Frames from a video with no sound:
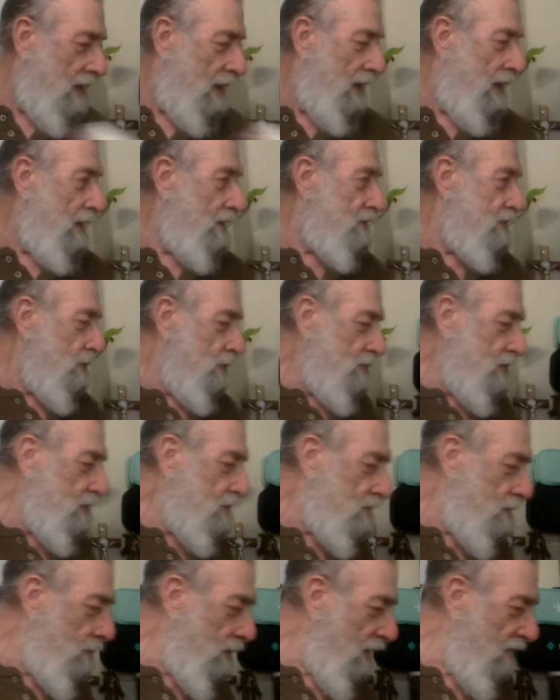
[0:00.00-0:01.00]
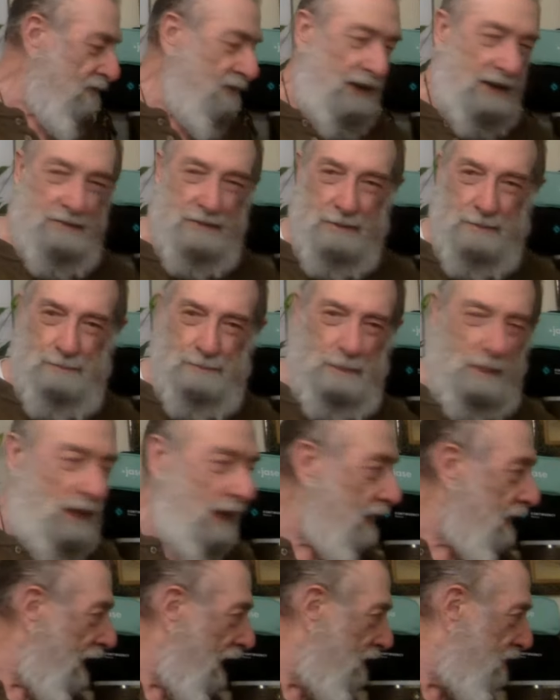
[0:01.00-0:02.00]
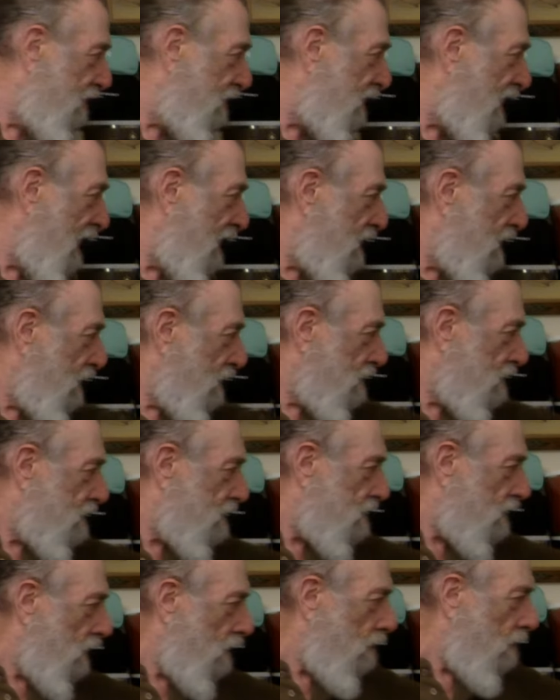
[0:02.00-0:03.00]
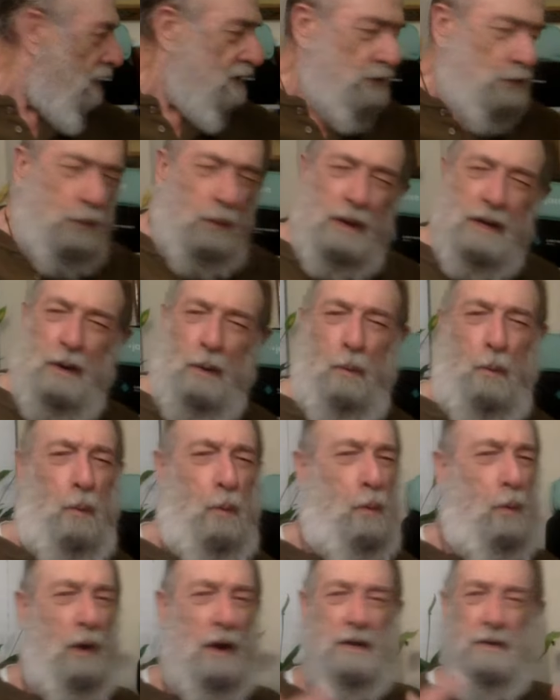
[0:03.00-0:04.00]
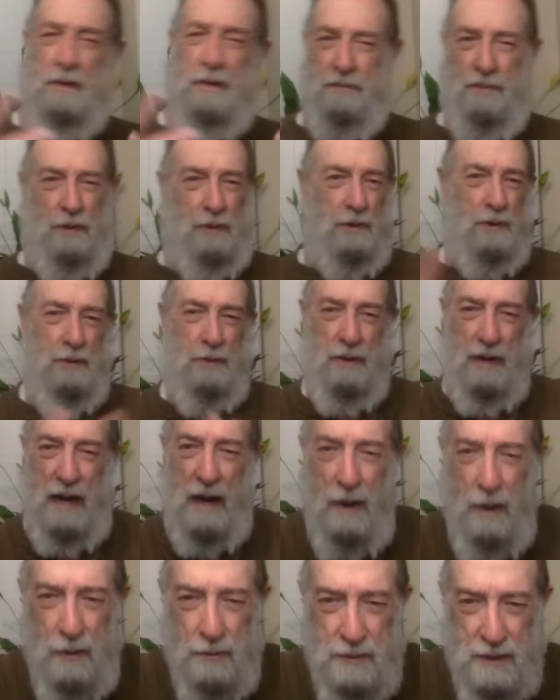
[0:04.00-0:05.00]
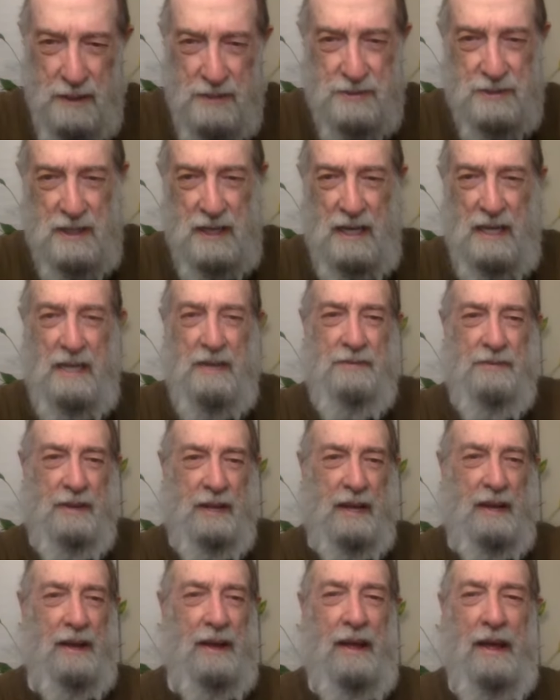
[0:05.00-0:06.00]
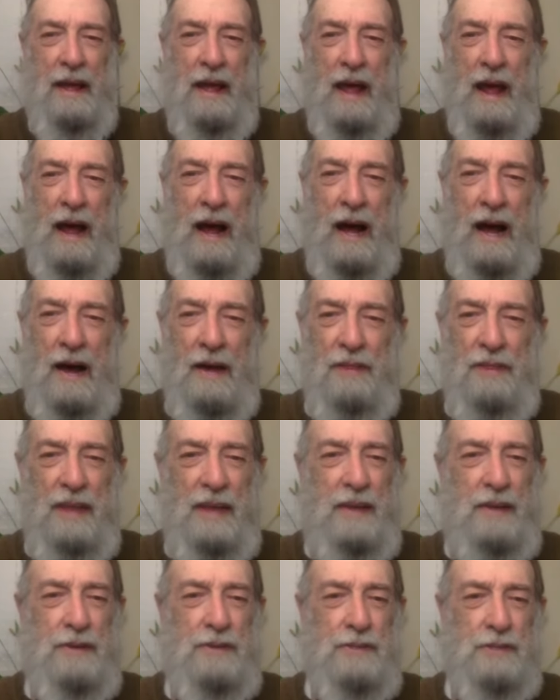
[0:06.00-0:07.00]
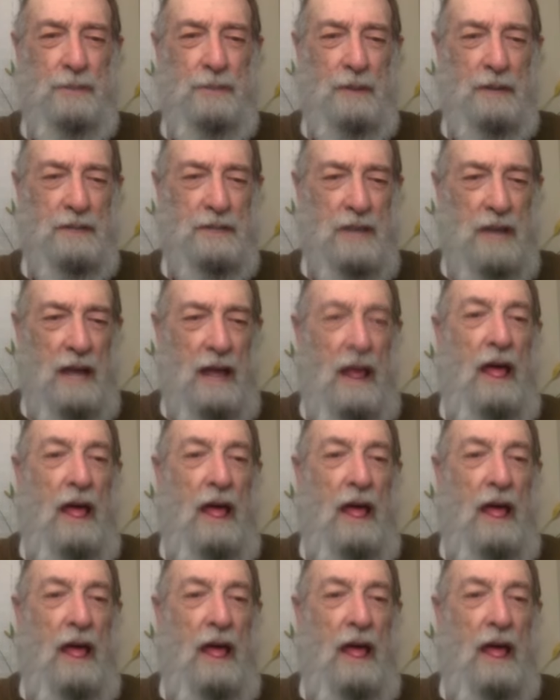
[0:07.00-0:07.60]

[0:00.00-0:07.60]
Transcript: Uh, so just do me a favor. And thank you so much. What a wonderful crowd this evening. Uh, thank you much.